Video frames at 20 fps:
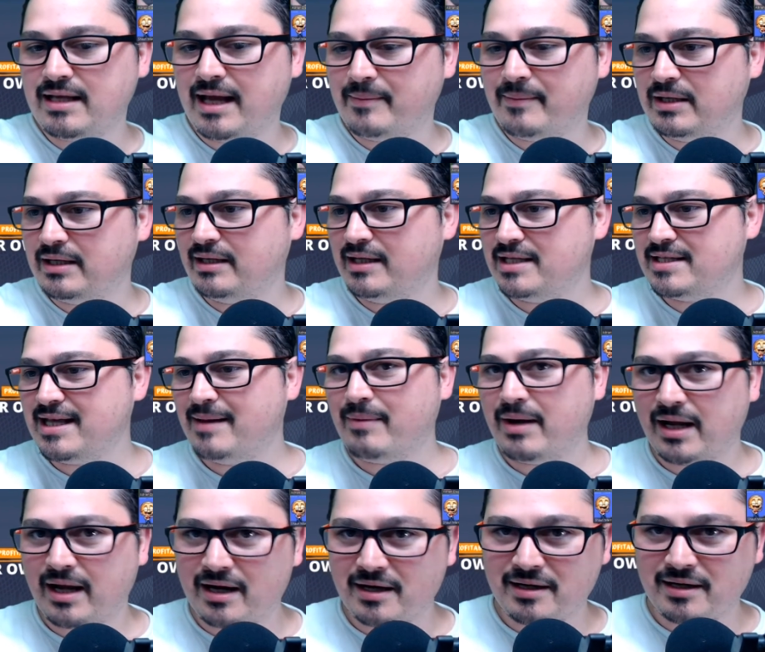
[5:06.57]
I mean, it's not
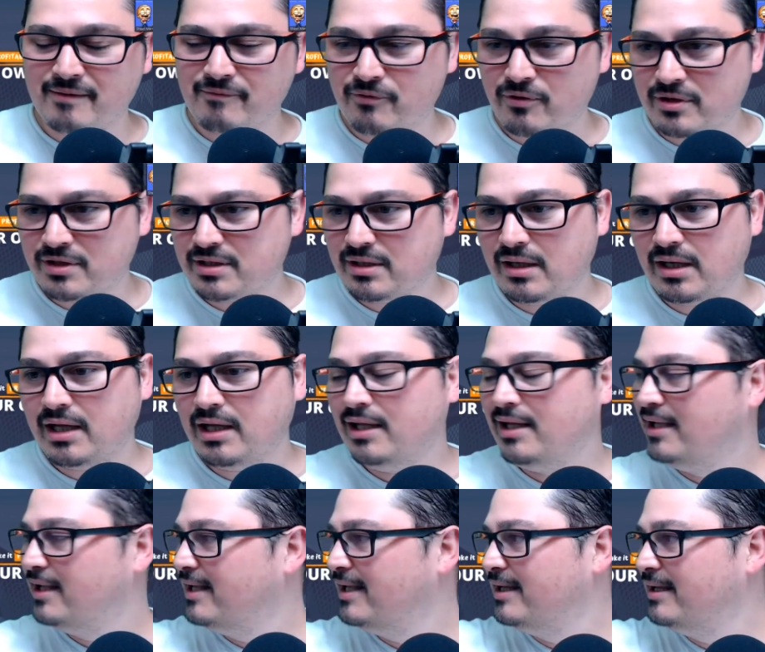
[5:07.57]
my garden, unfortunately,
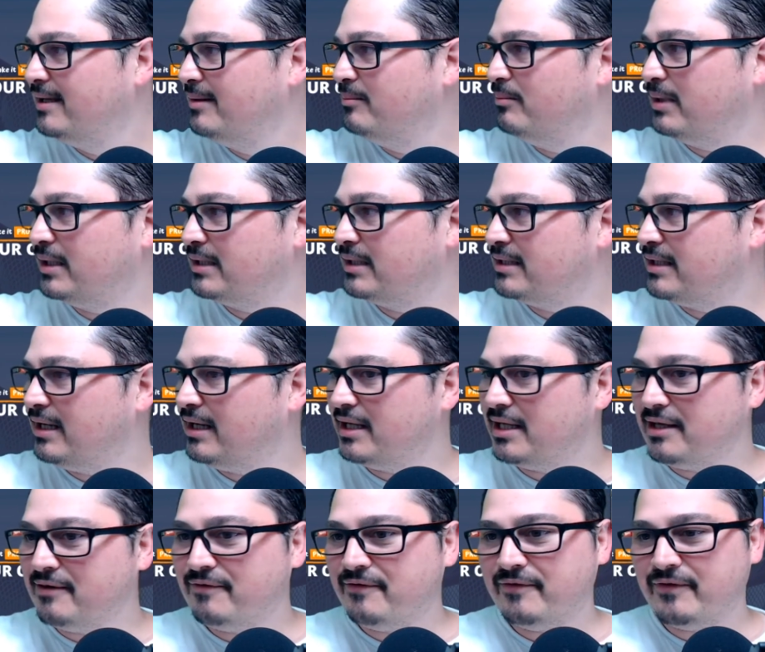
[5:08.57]
but uh,
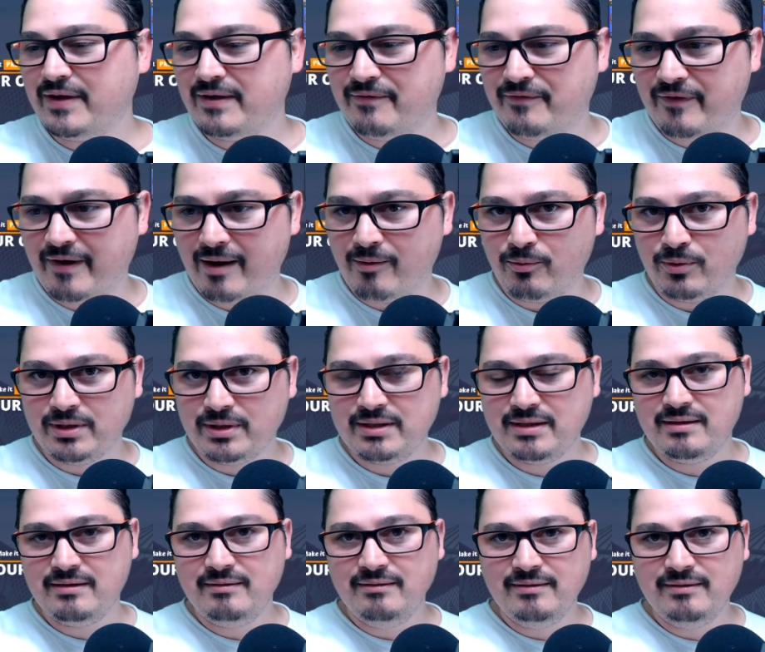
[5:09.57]
if if I would
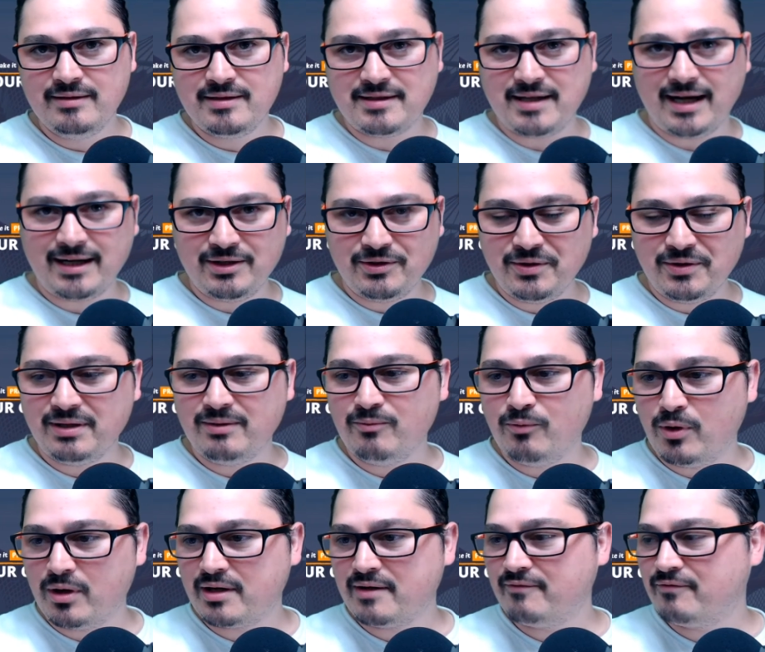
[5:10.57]
start doing
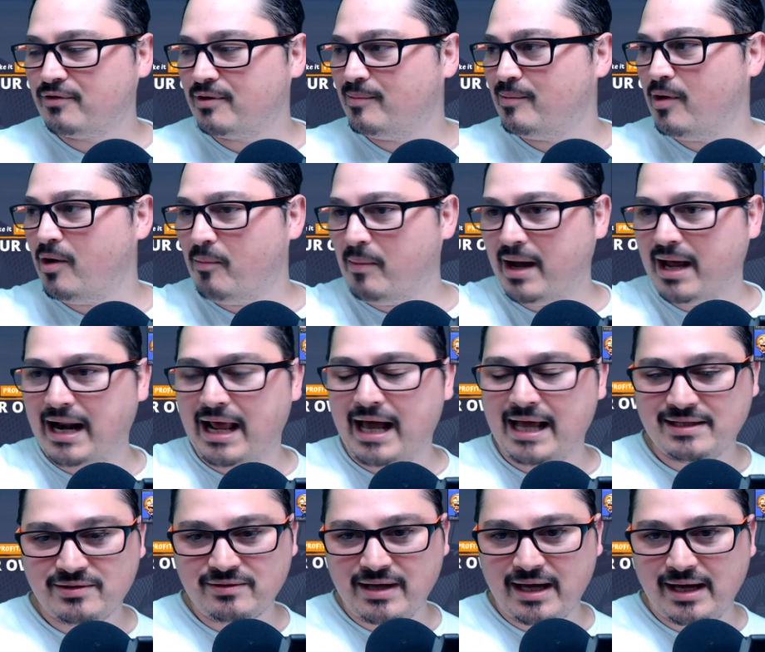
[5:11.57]
working from home, I
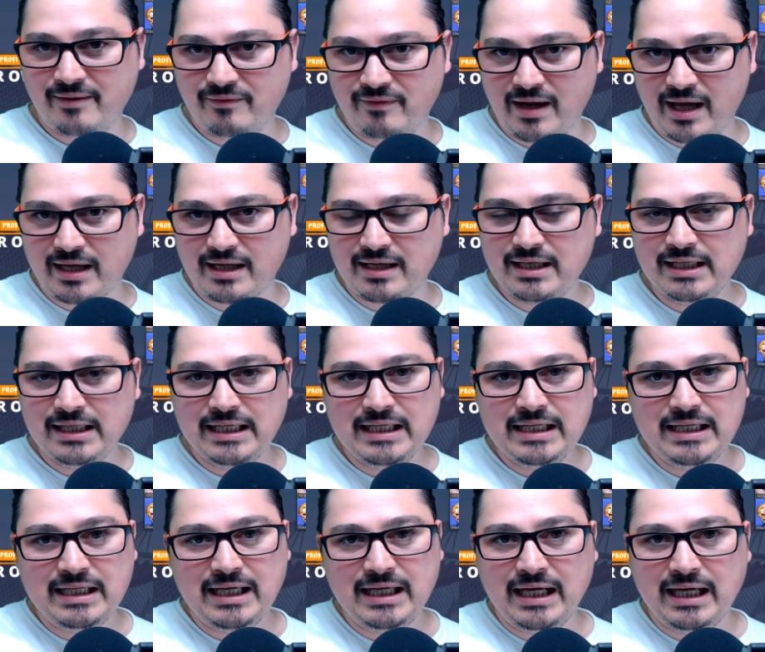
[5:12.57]
had to have like
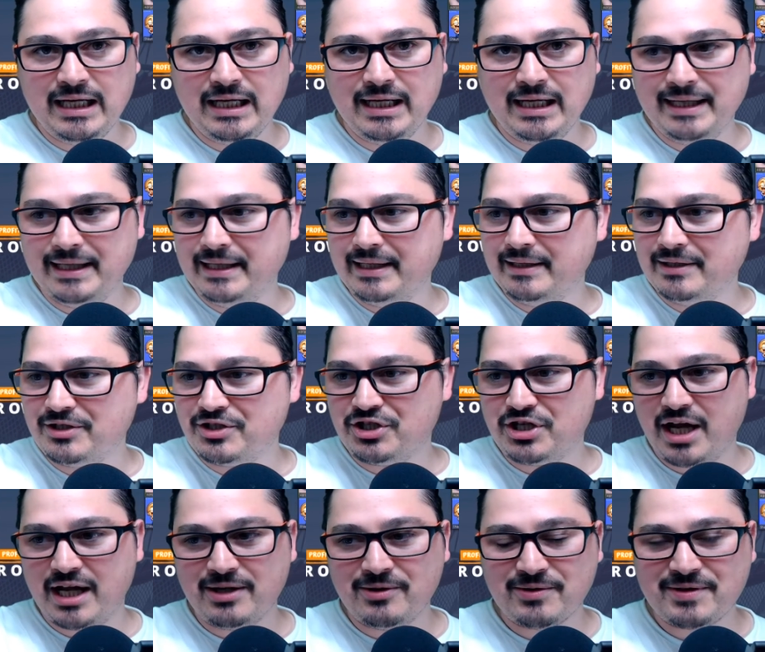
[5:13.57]
uh, a
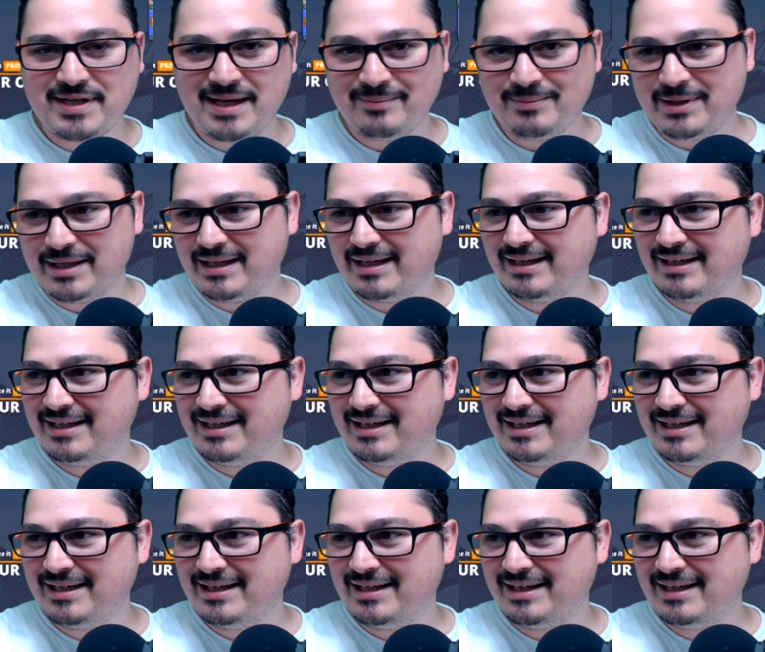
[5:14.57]
shed or something